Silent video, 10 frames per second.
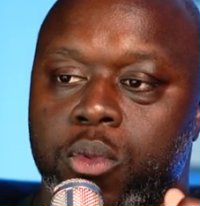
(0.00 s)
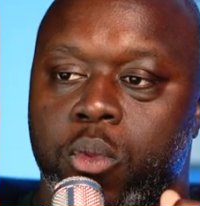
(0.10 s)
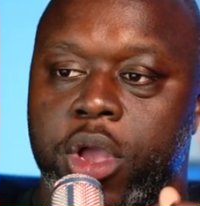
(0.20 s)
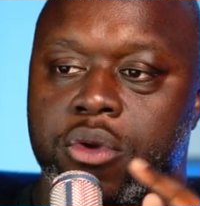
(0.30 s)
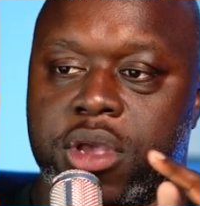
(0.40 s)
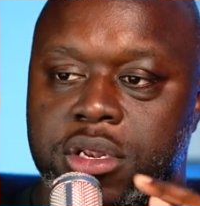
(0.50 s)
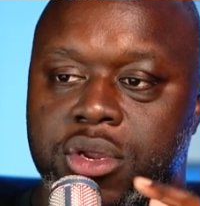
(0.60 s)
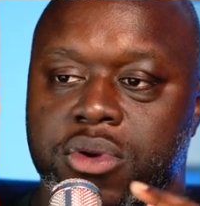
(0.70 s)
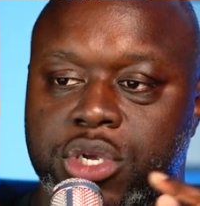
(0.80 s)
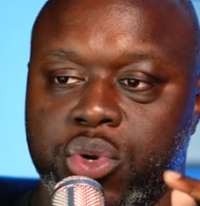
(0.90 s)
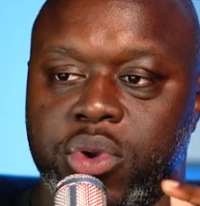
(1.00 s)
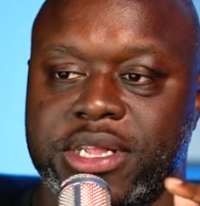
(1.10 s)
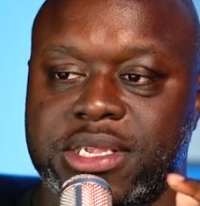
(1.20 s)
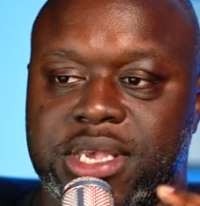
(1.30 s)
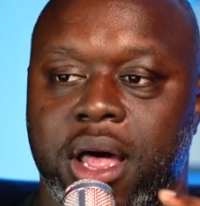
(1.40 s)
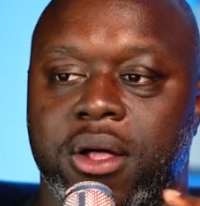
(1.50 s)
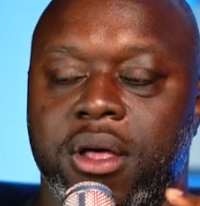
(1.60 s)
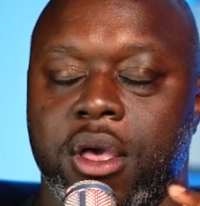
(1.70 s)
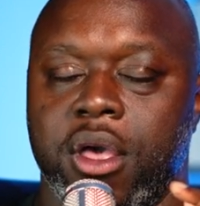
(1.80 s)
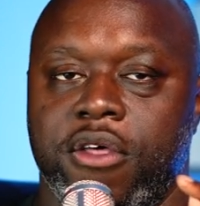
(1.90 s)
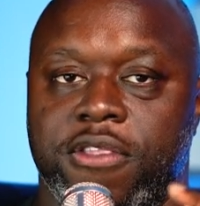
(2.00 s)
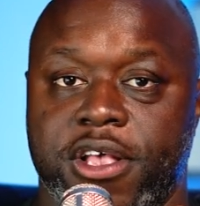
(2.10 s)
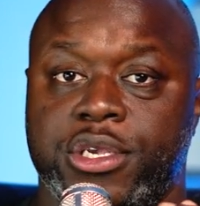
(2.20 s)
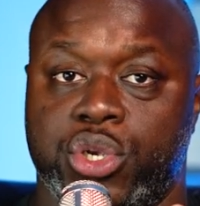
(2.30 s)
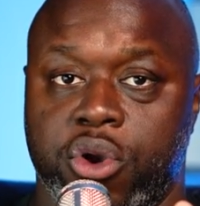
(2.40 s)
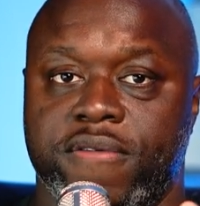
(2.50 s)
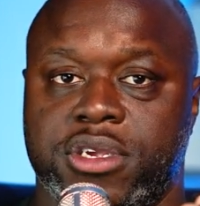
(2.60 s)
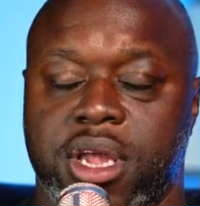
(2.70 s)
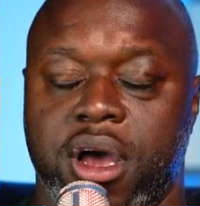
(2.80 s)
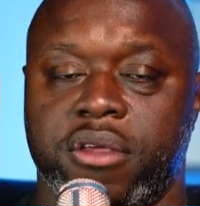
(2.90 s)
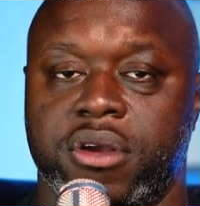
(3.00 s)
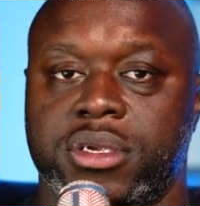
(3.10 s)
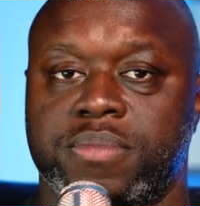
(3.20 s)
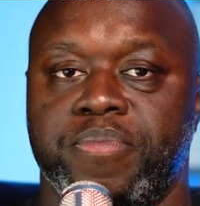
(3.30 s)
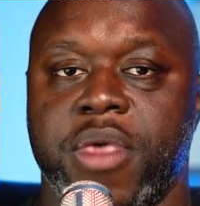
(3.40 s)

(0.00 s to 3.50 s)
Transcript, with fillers: what you can do is you can sell this service to others.